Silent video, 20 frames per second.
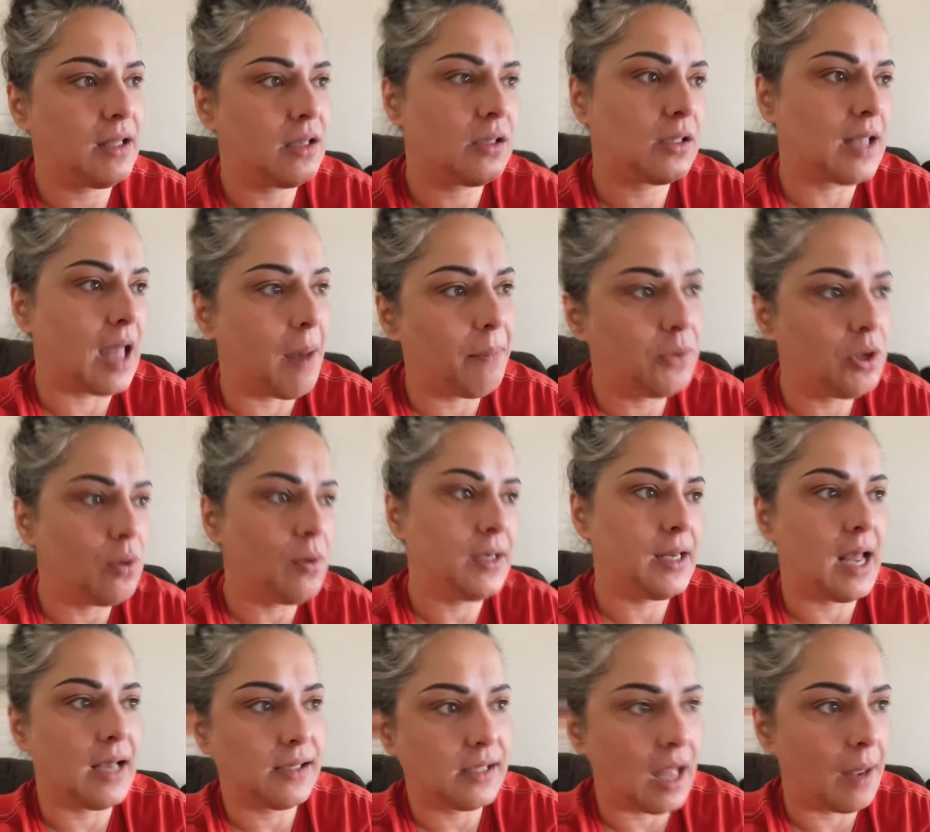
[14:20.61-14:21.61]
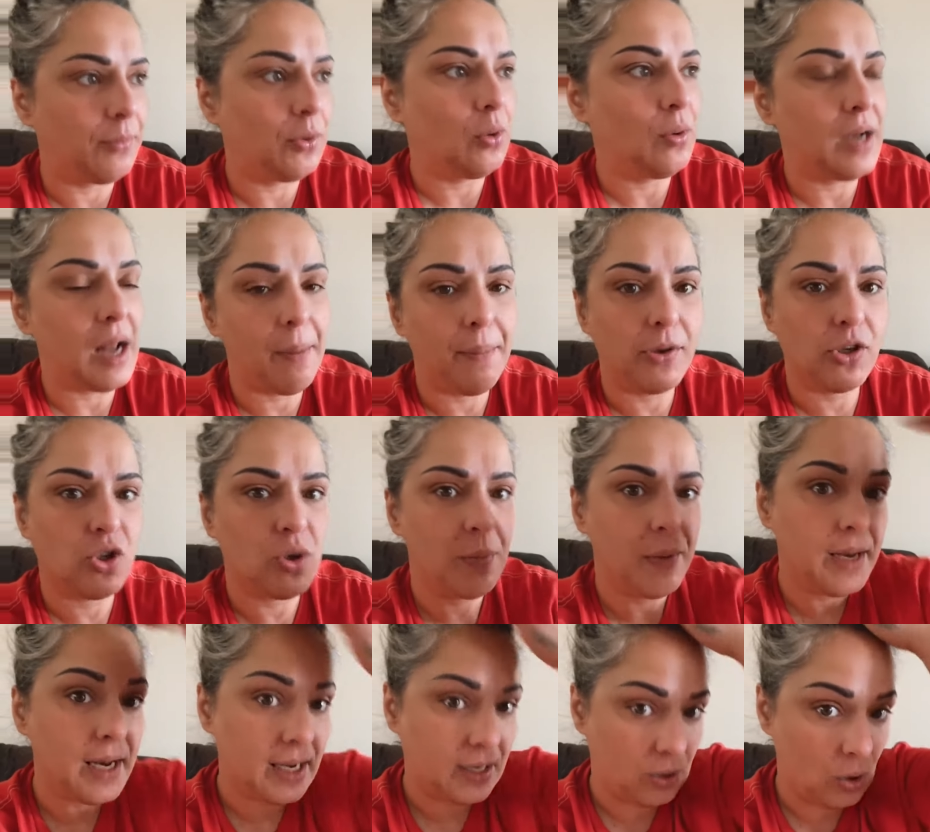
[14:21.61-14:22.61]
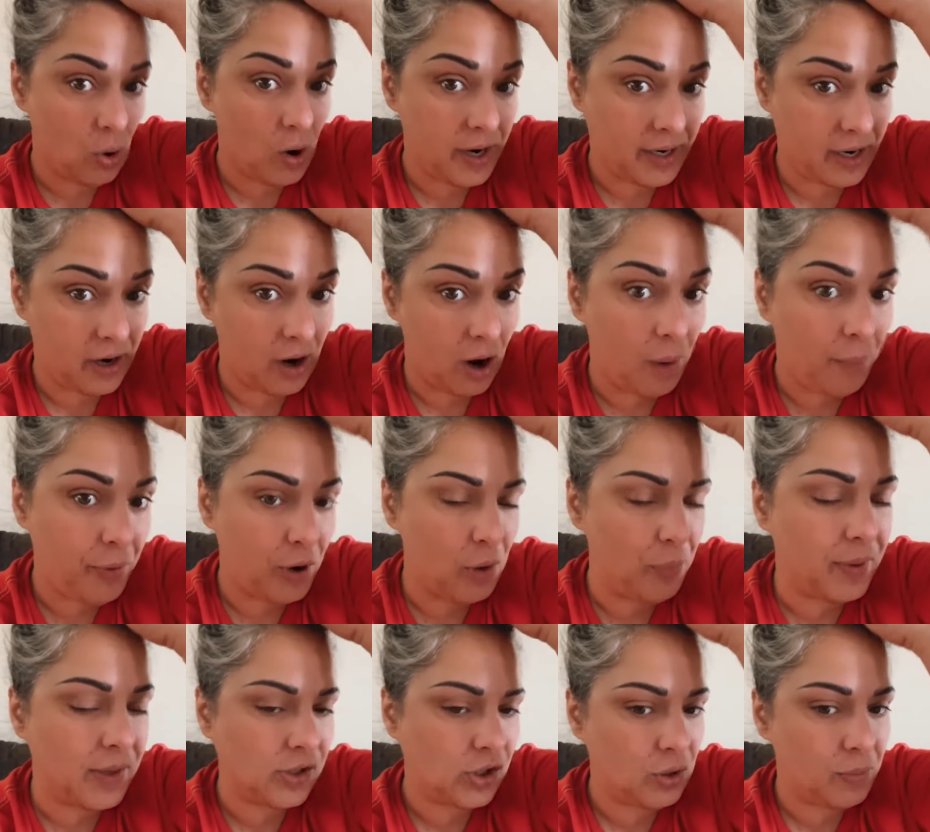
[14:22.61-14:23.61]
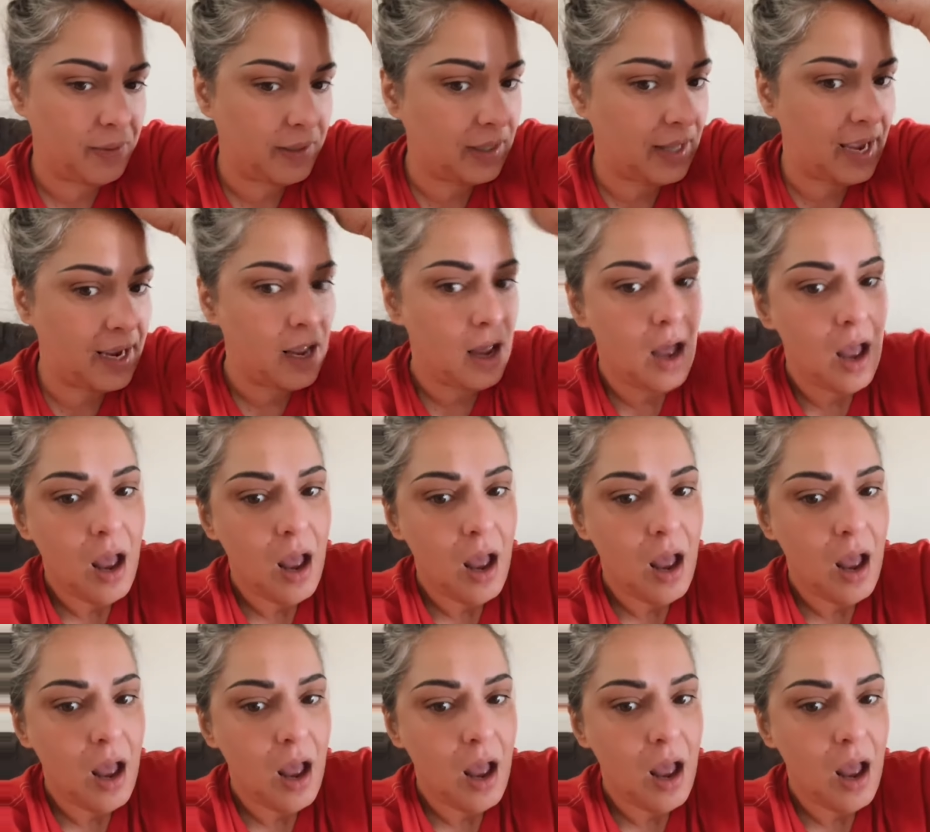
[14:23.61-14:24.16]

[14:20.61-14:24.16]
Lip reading: stop doing that, but you've been ignoring it on purpose. You've been like,